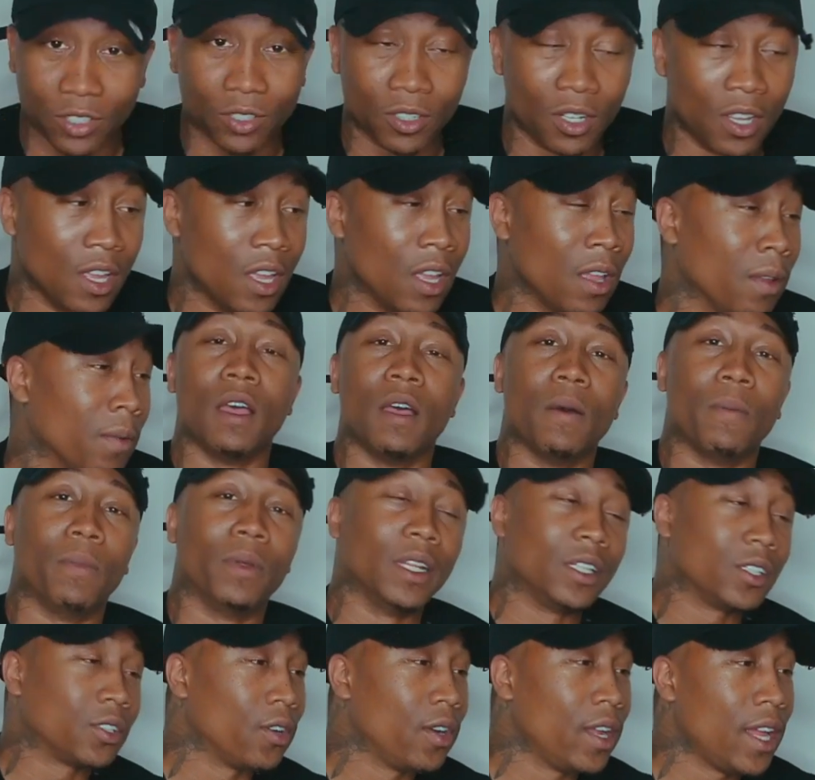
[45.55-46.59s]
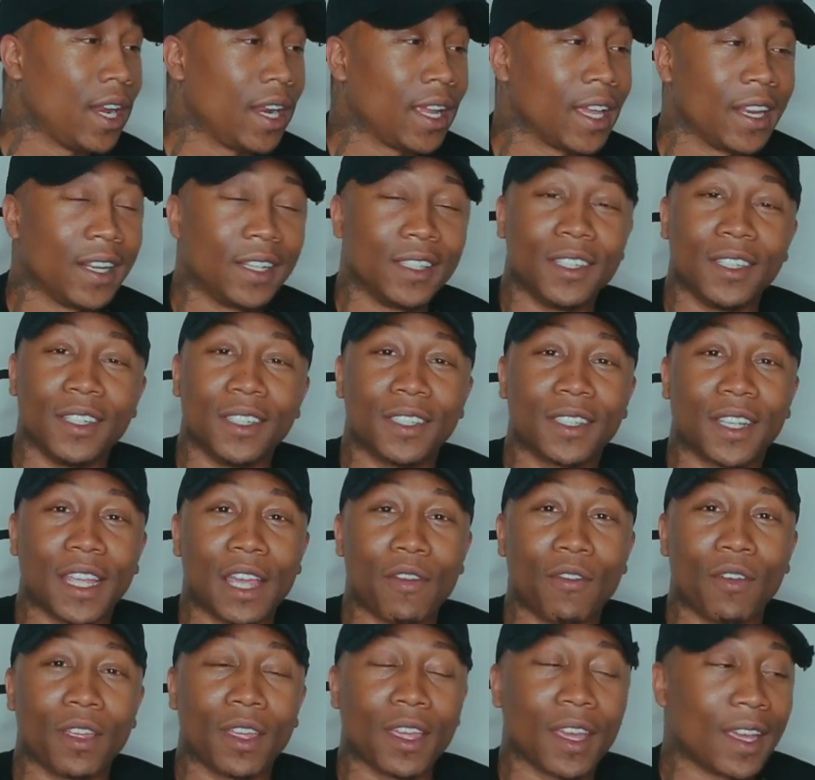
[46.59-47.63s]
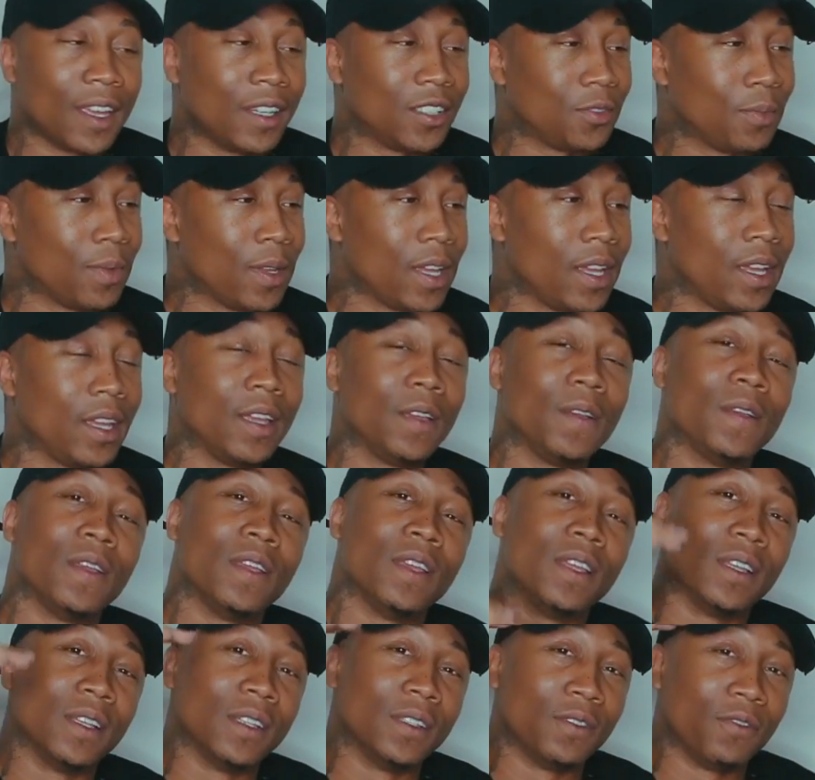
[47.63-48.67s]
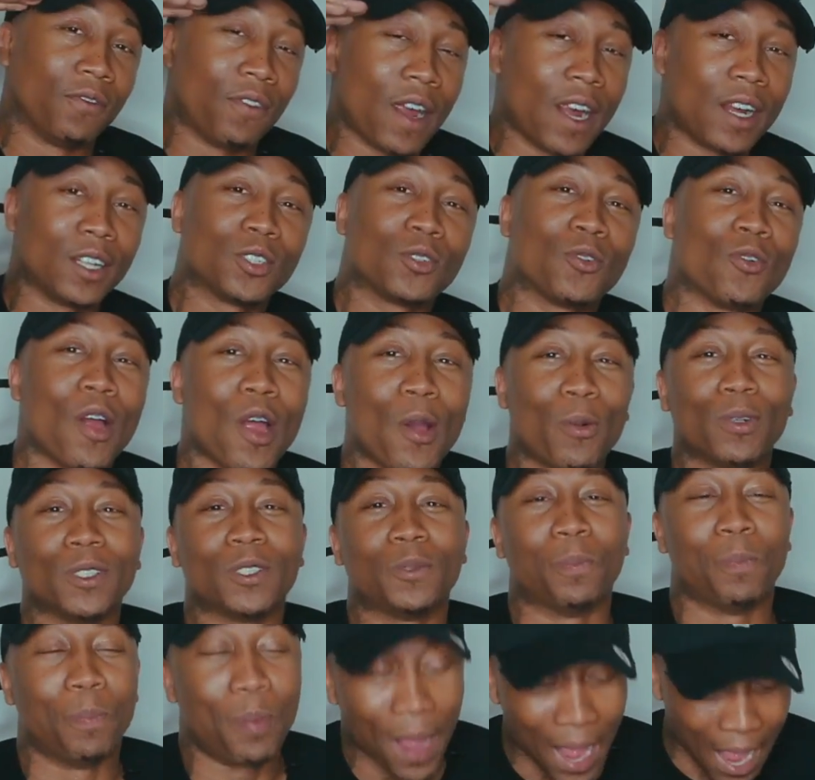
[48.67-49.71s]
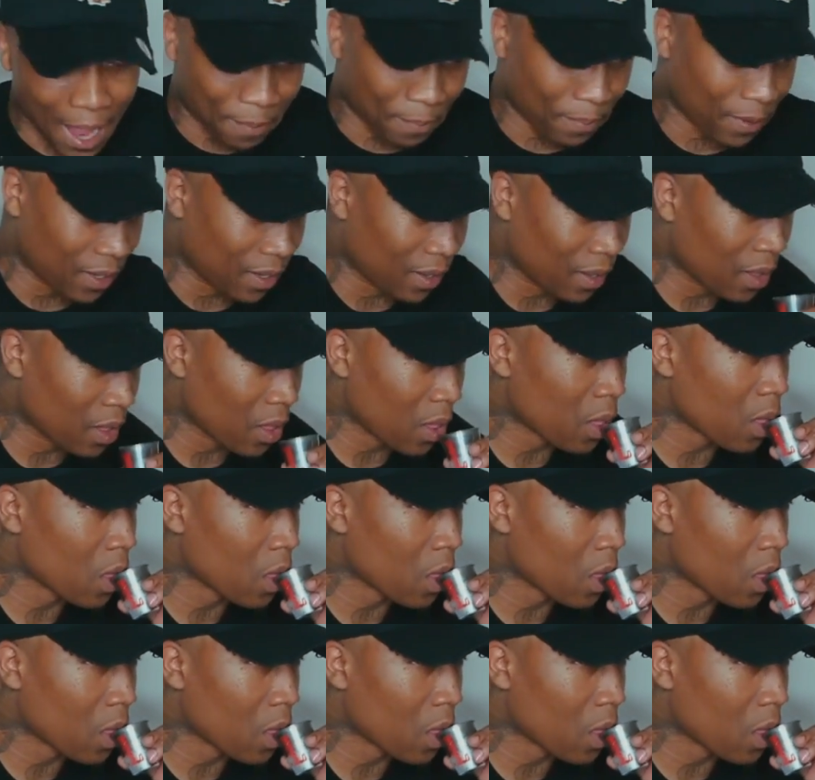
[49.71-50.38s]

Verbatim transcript: you. But let's go ahead and get into this Kevin Gates, man. Fire Squad, what's popping?